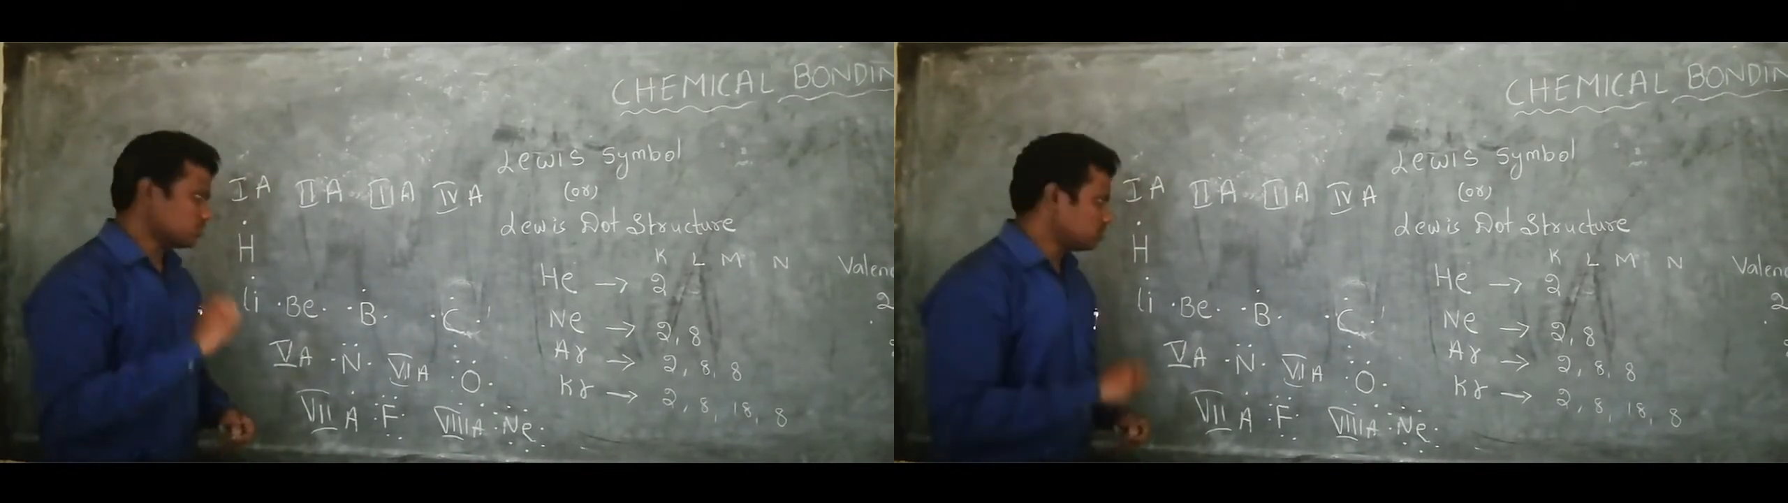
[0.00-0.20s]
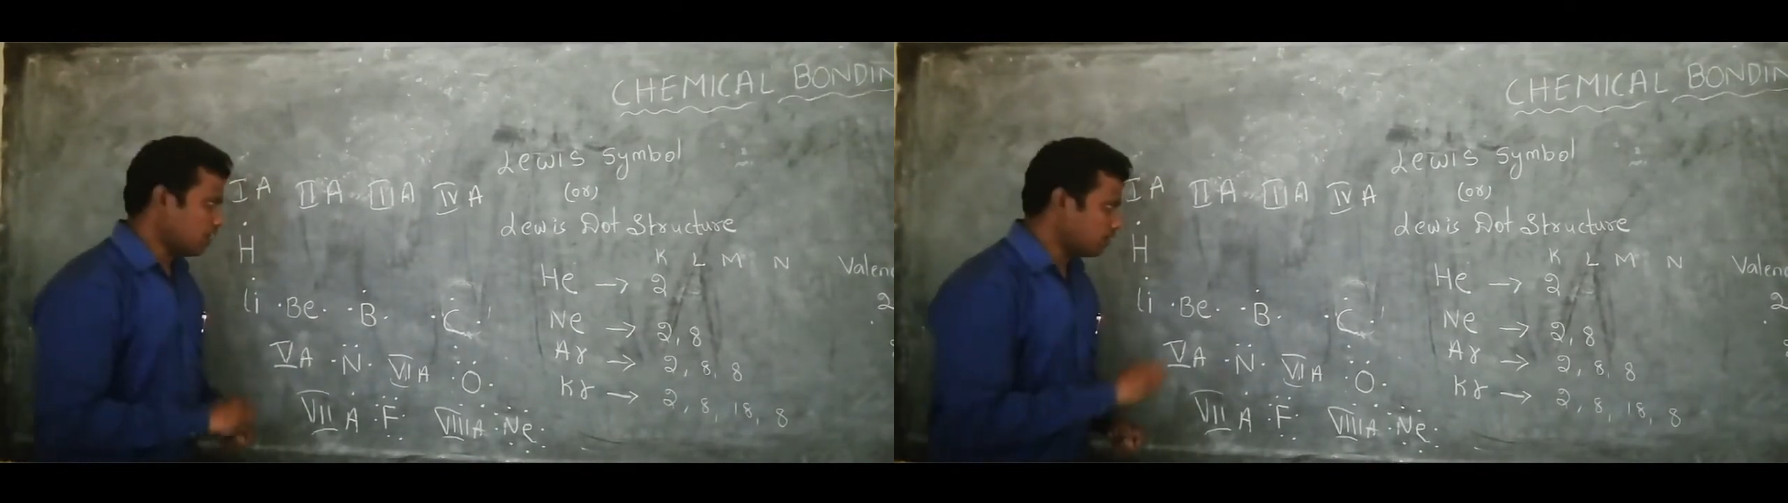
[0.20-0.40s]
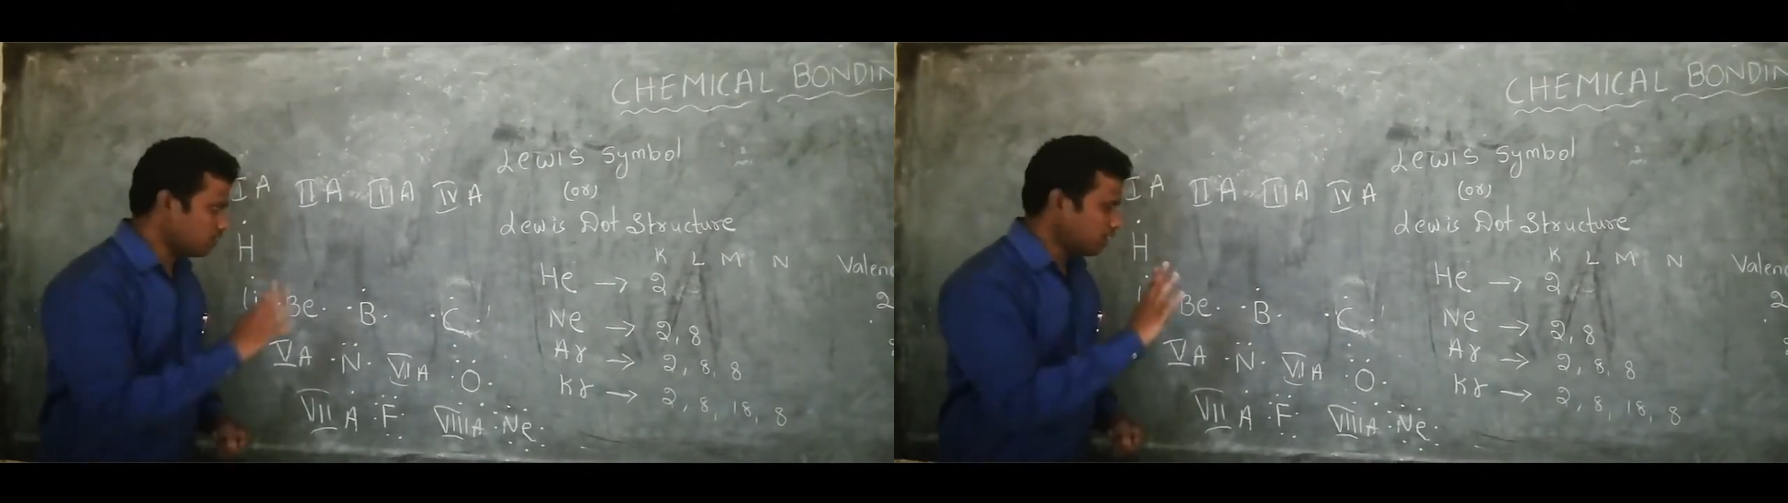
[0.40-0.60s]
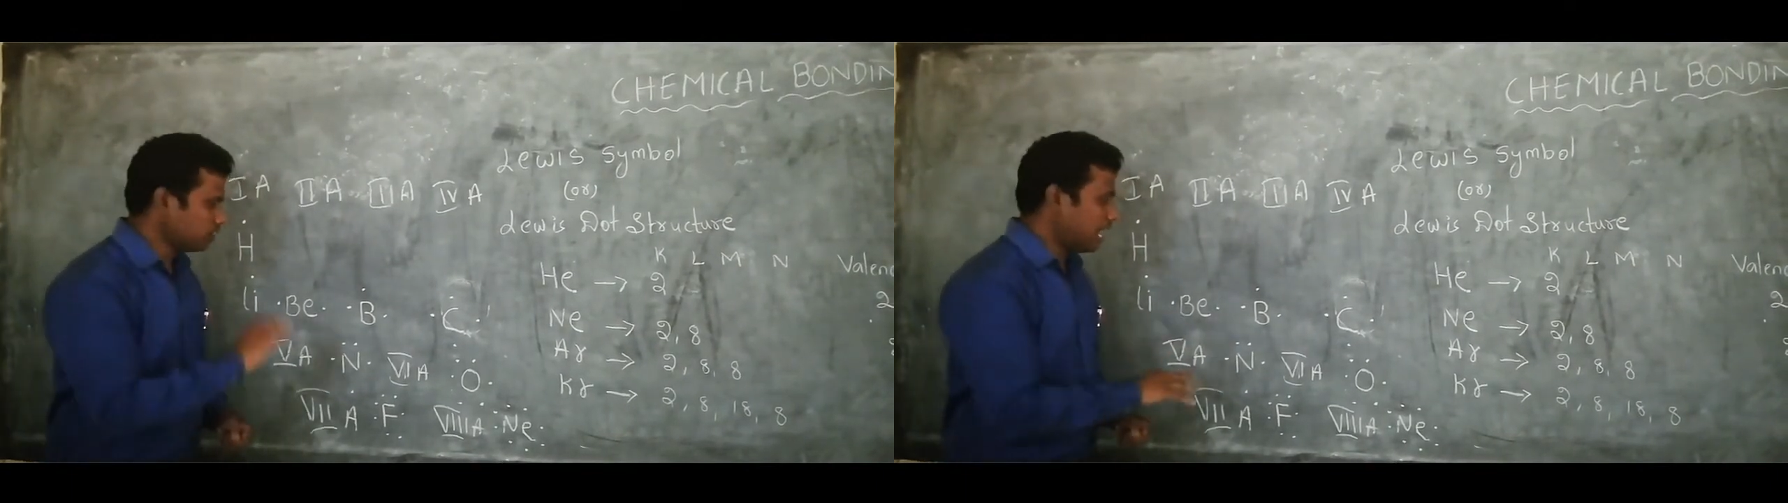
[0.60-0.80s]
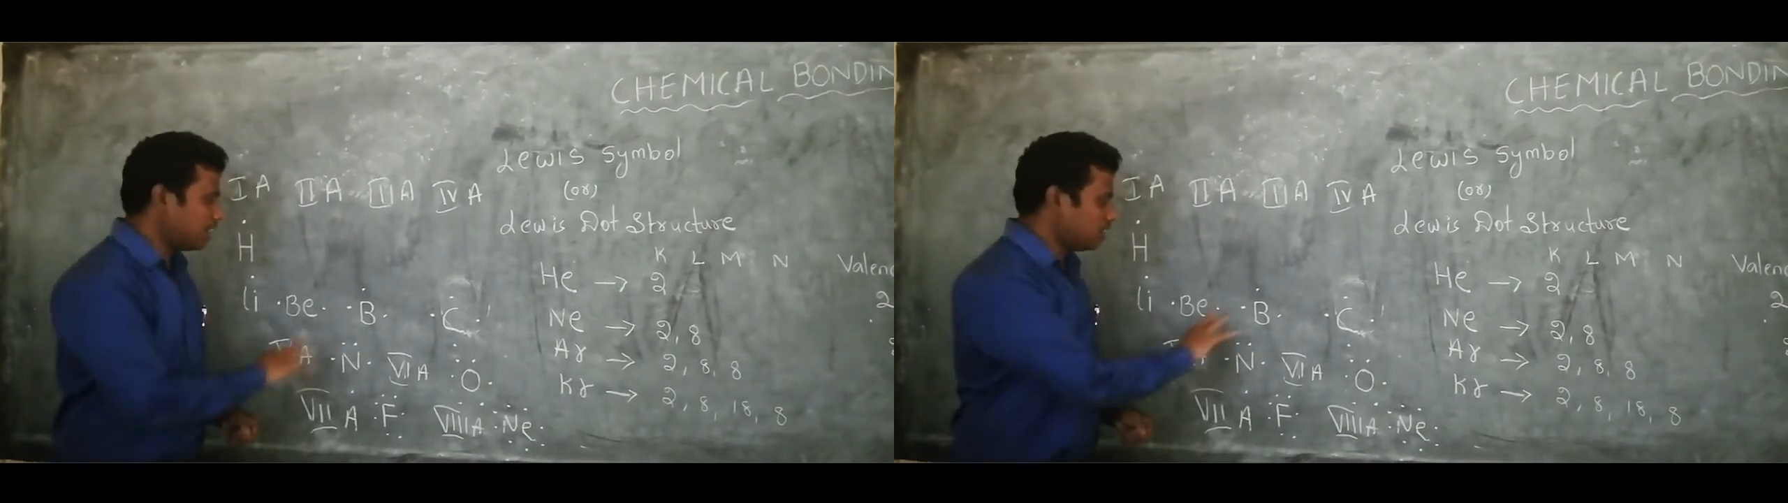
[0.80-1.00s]
does not
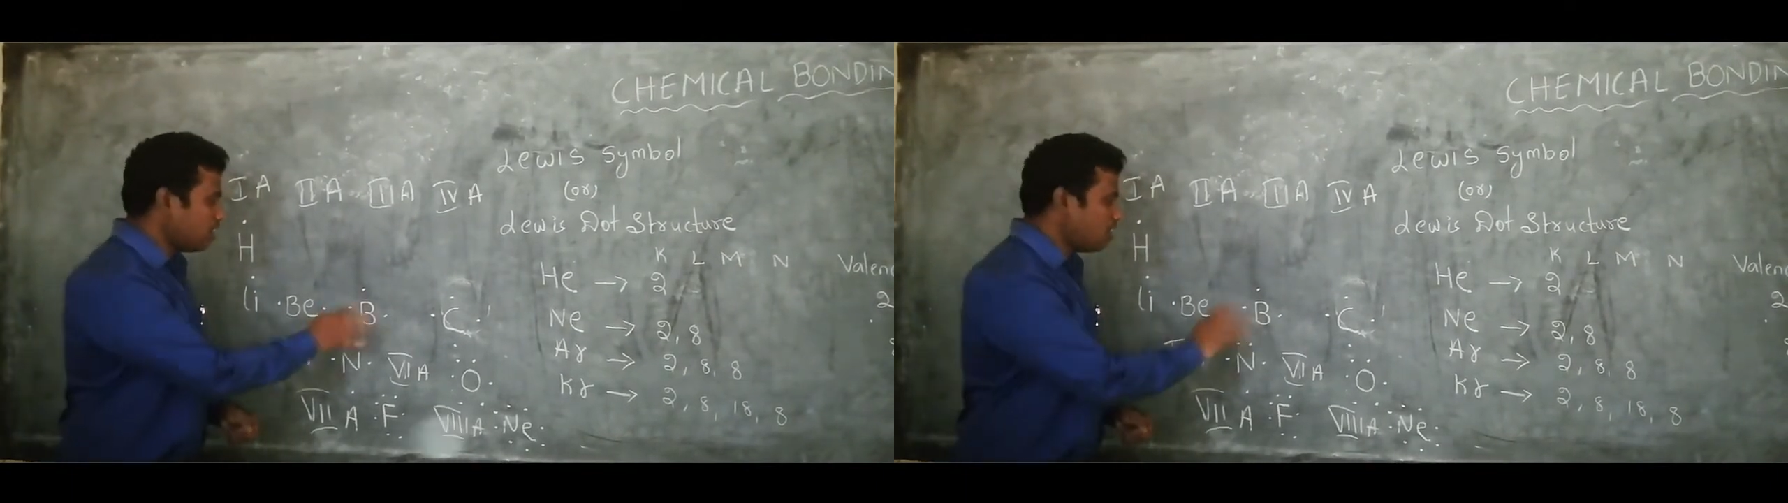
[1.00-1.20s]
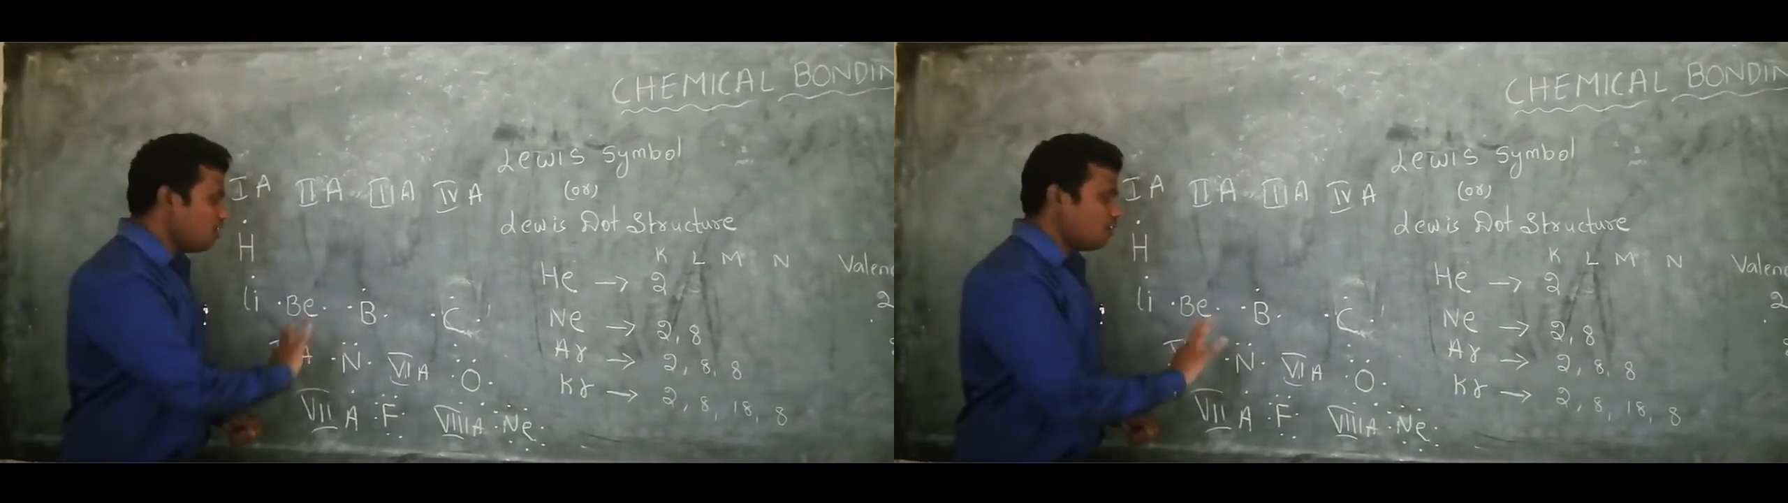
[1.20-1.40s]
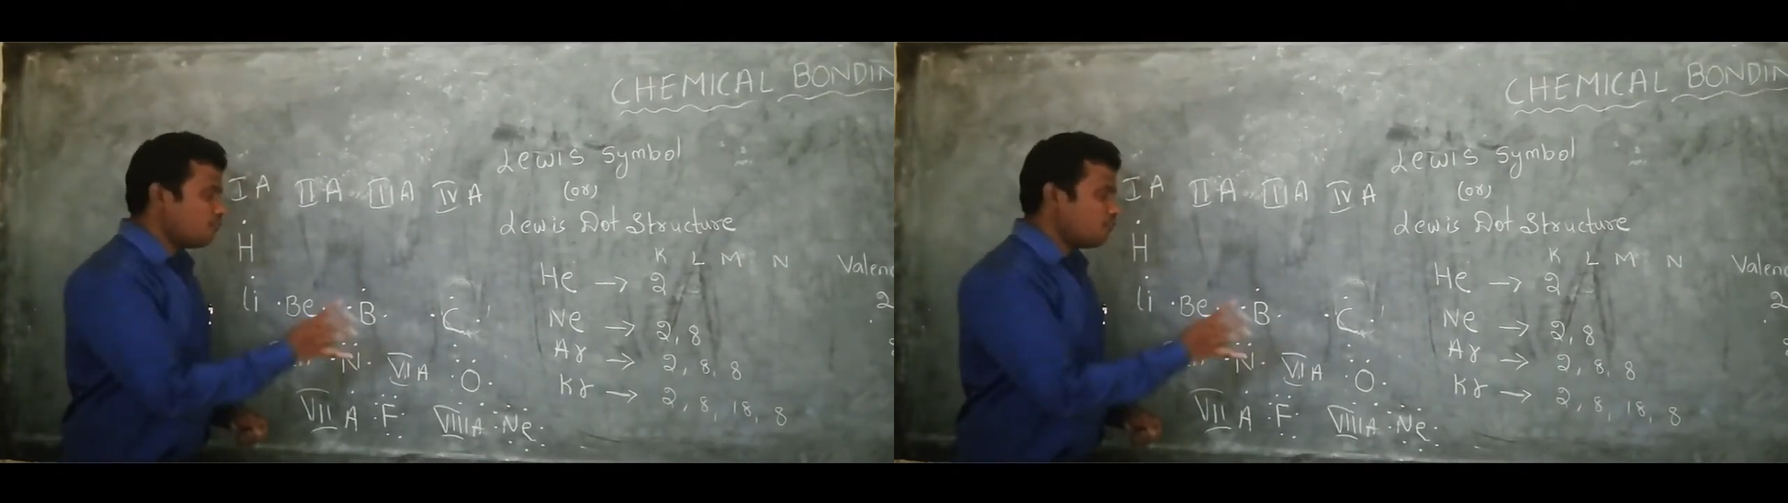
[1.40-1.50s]
think that uh,